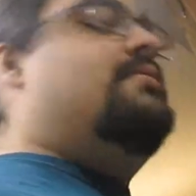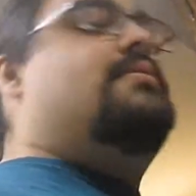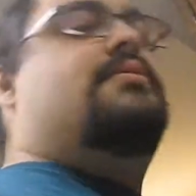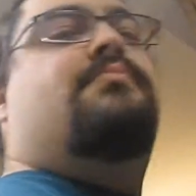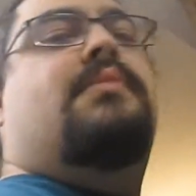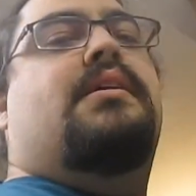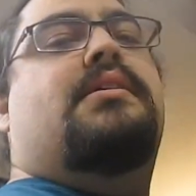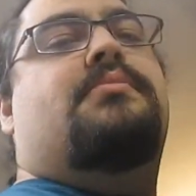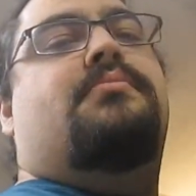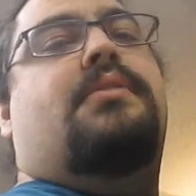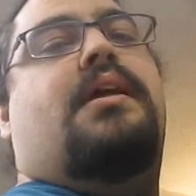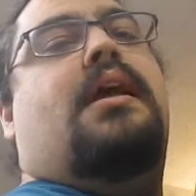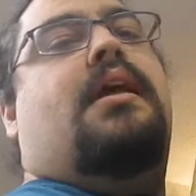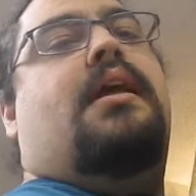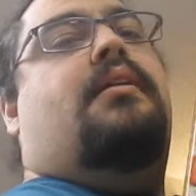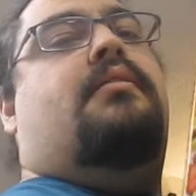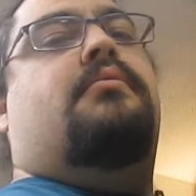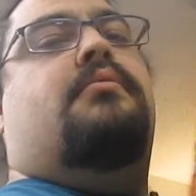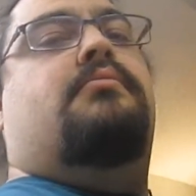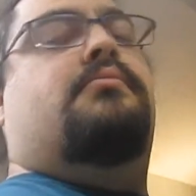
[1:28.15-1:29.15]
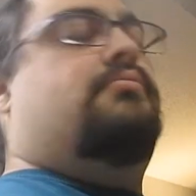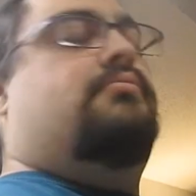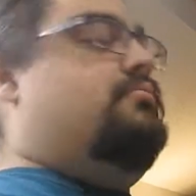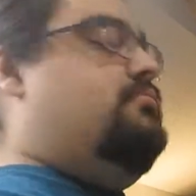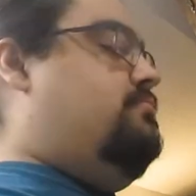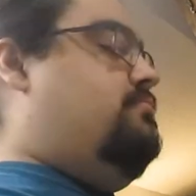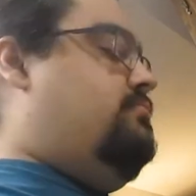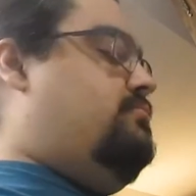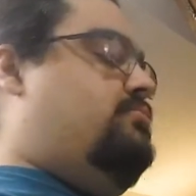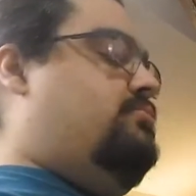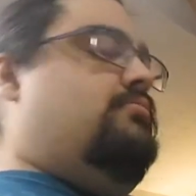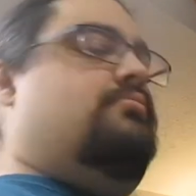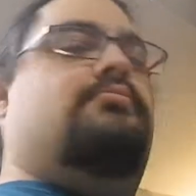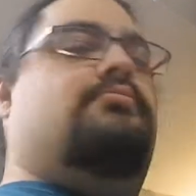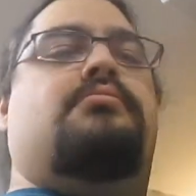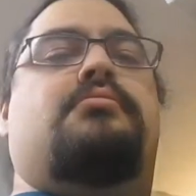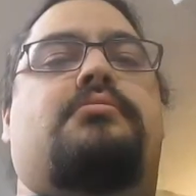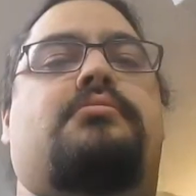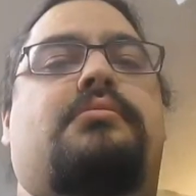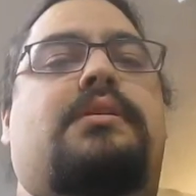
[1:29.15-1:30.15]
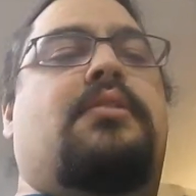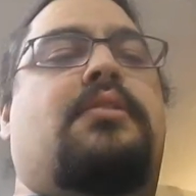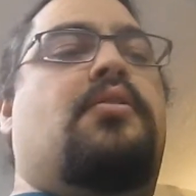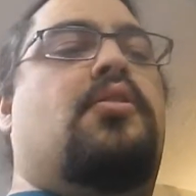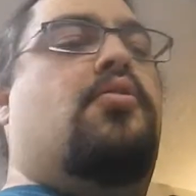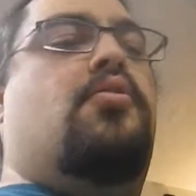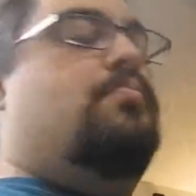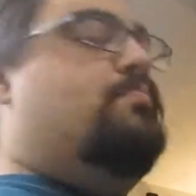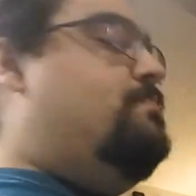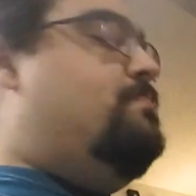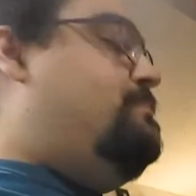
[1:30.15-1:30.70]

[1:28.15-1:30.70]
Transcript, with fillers: just make some cake here at home.